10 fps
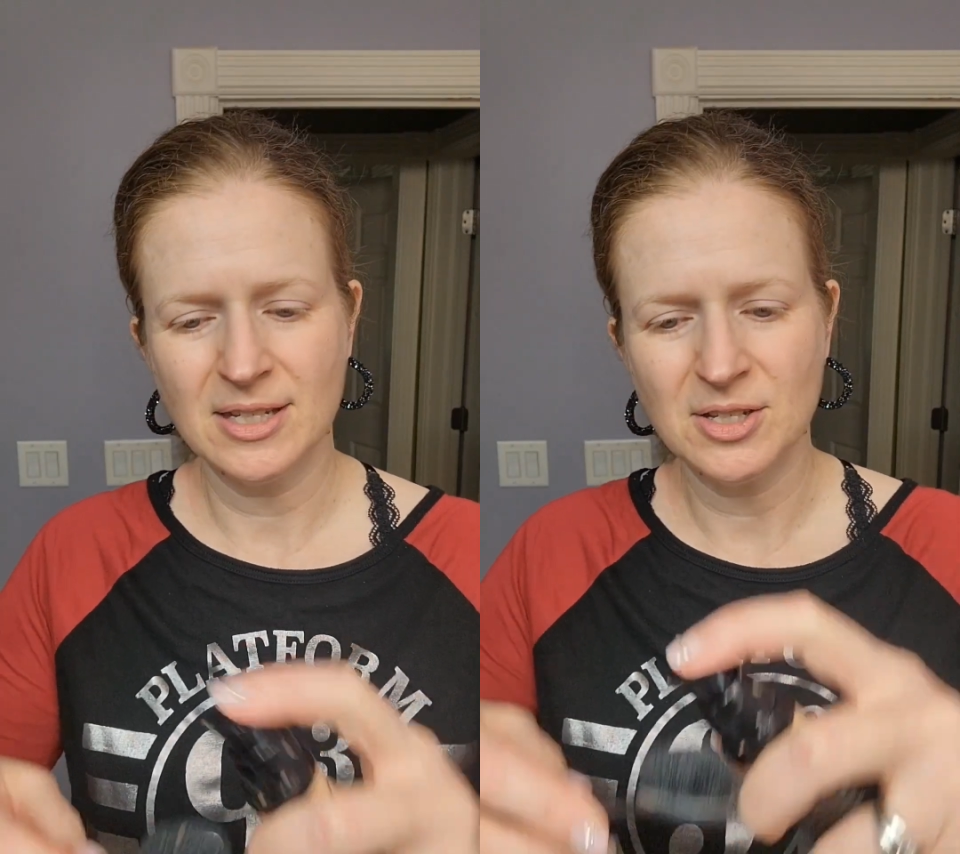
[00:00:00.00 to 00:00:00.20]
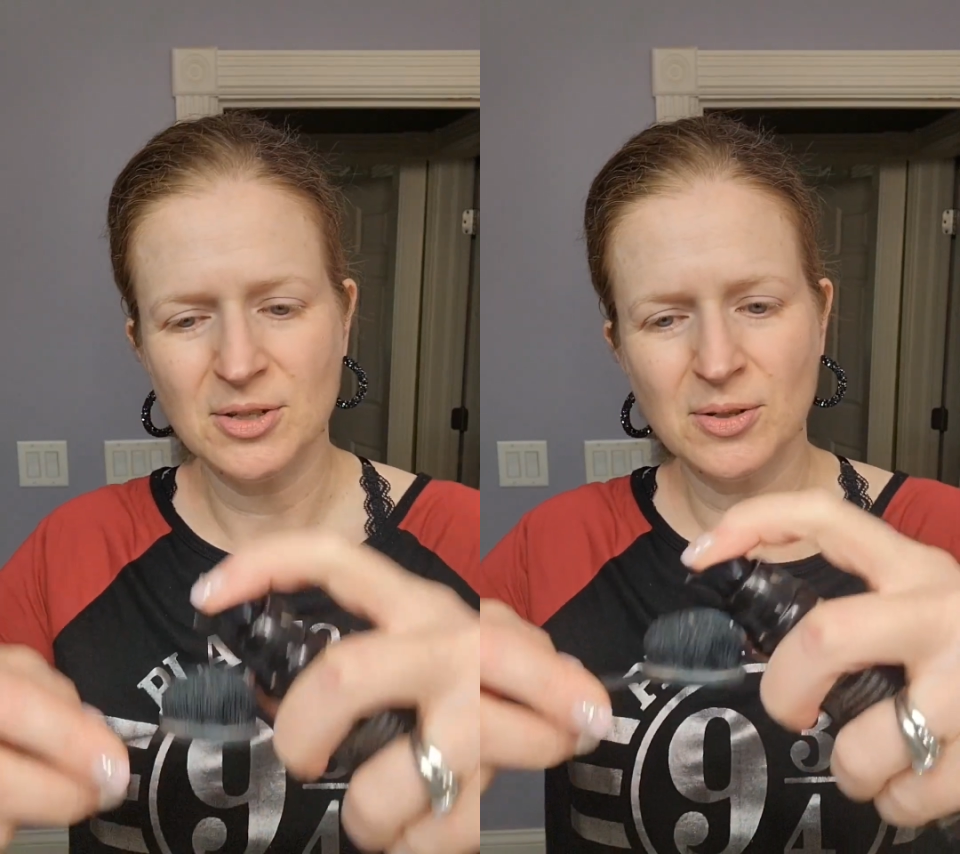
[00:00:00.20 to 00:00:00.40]

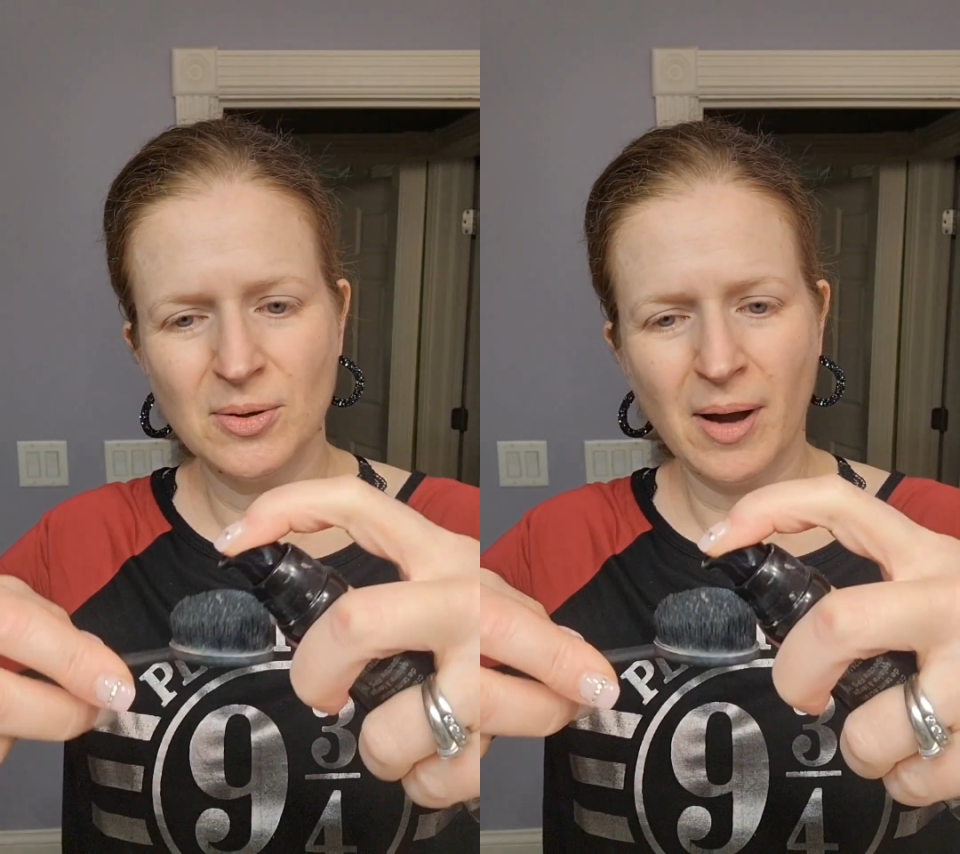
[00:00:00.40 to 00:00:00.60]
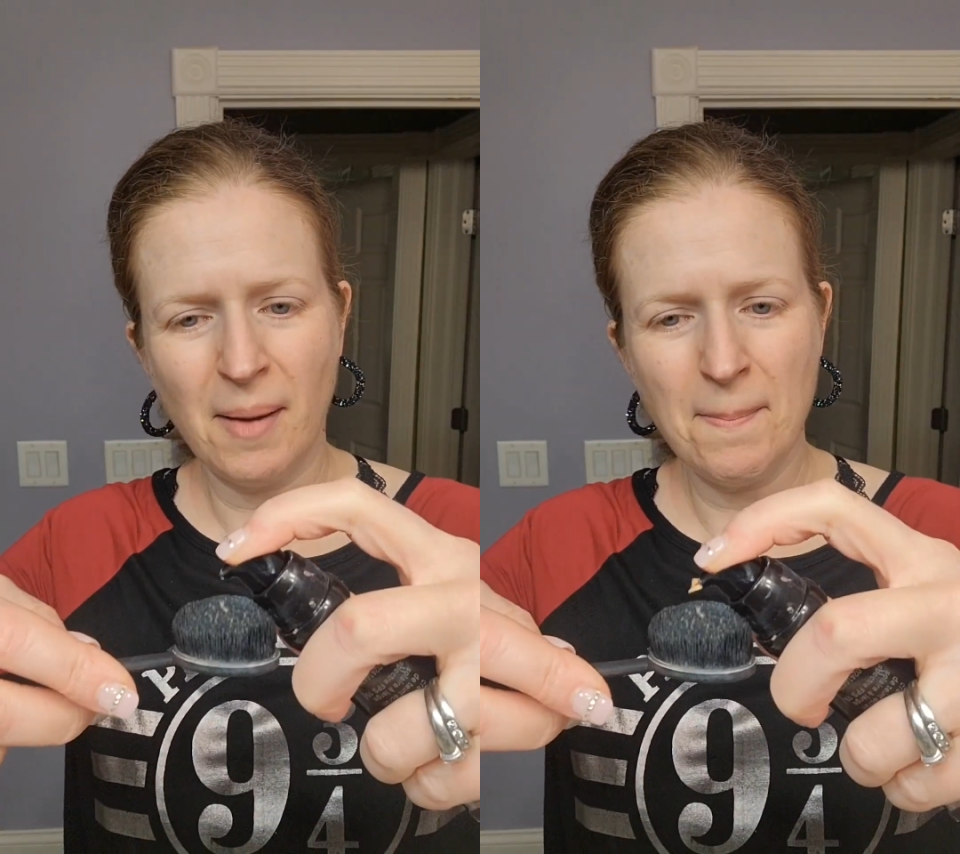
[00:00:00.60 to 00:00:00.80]
to
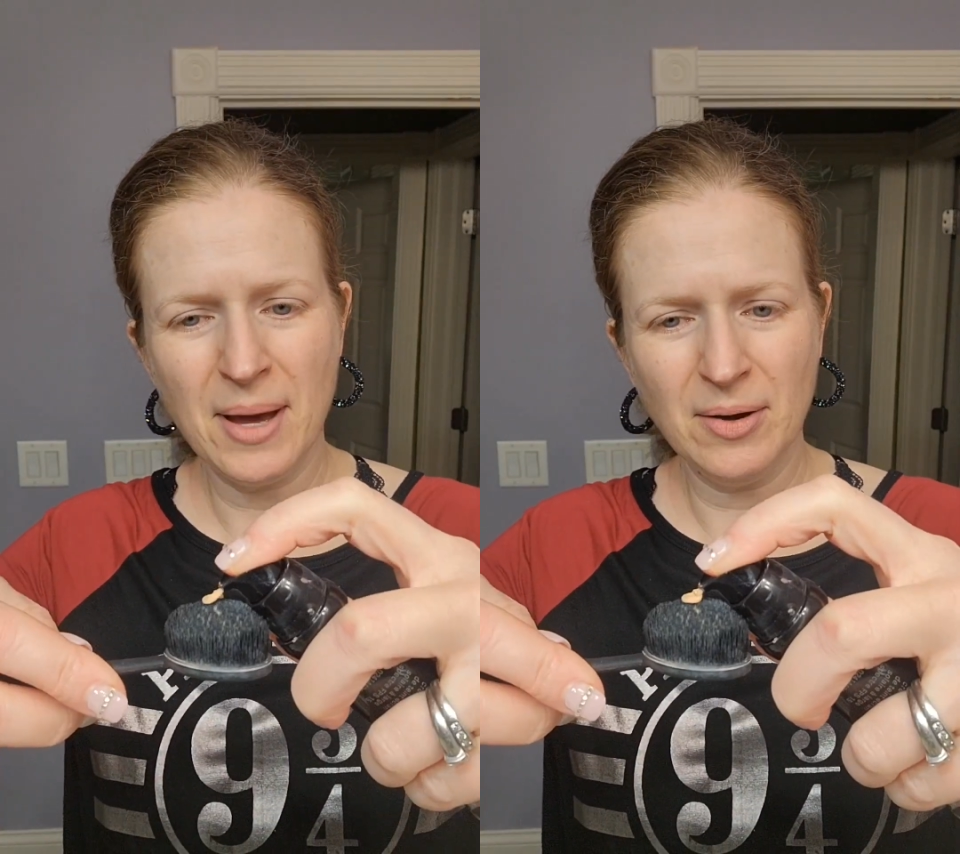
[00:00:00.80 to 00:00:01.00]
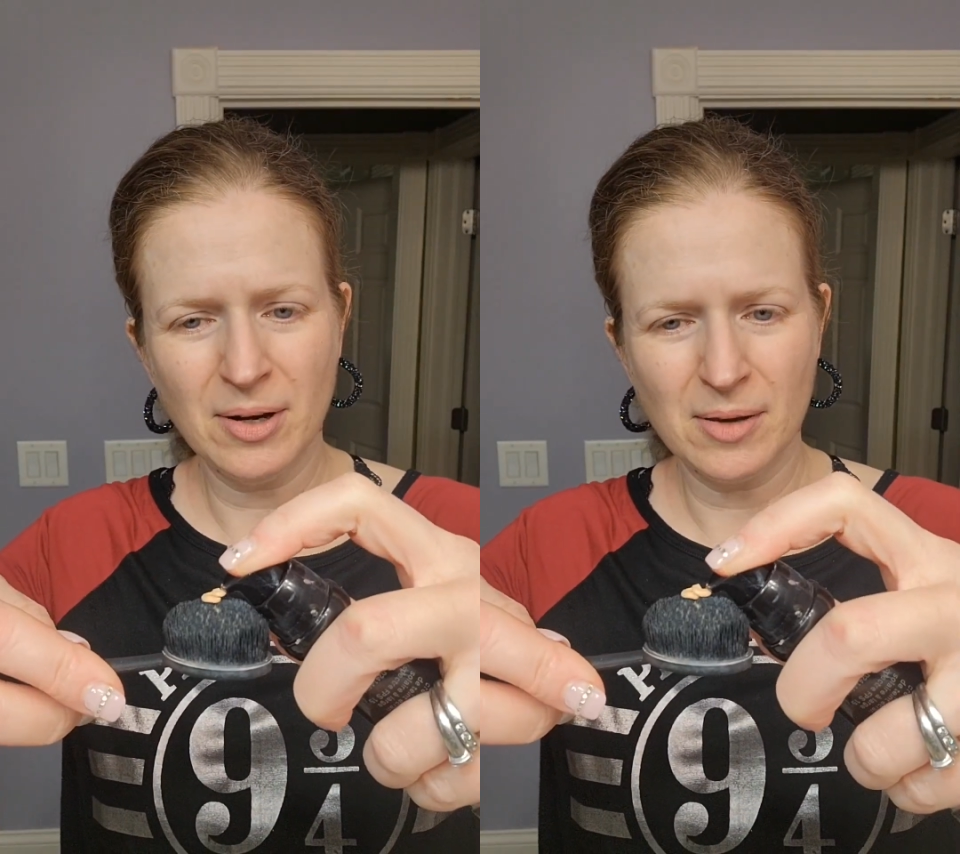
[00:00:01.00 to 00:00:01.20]
do
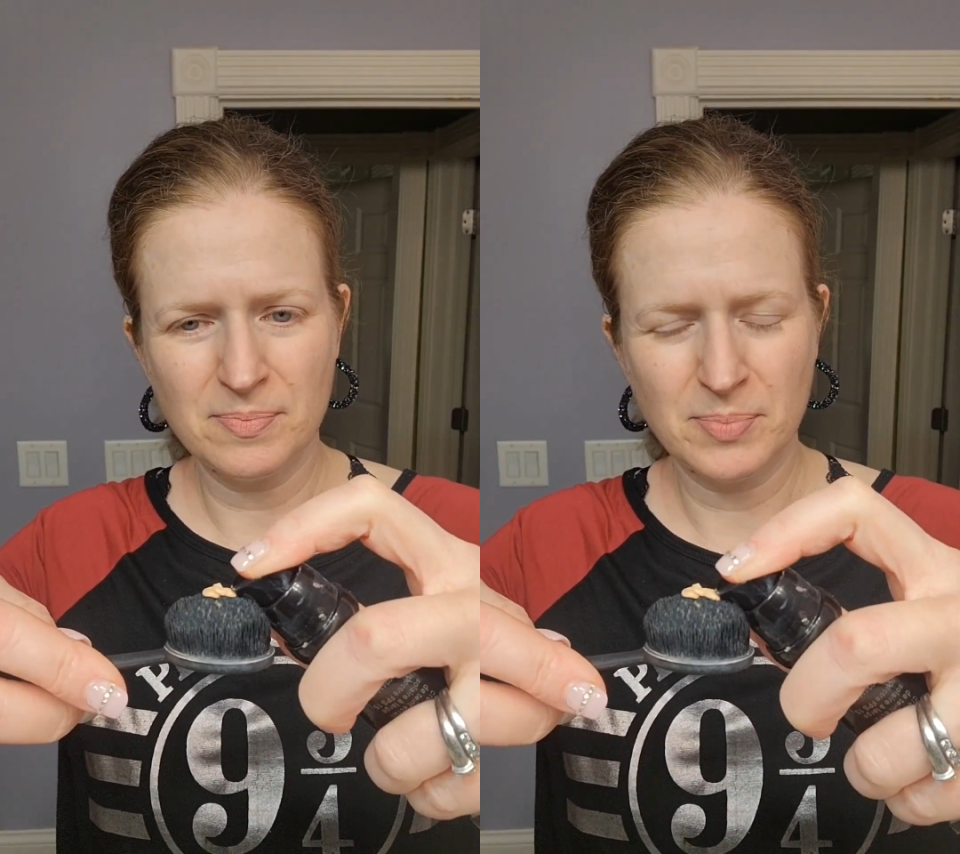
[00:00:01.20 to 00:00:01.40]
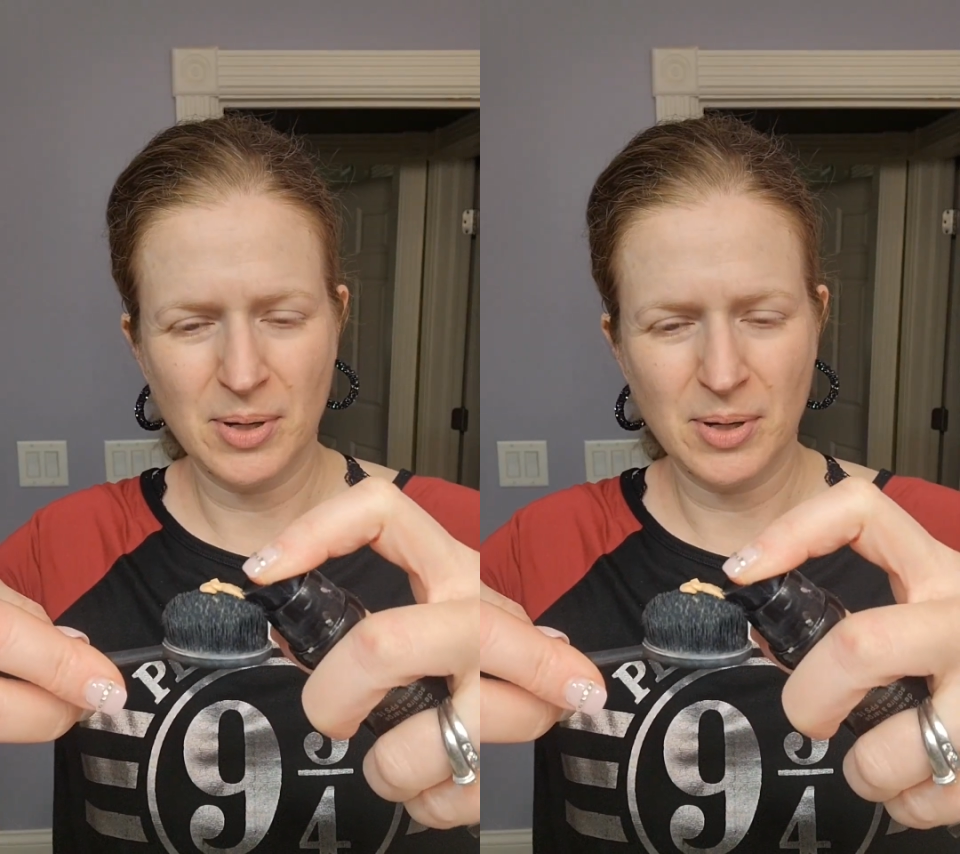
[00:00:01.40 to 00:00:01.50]
about a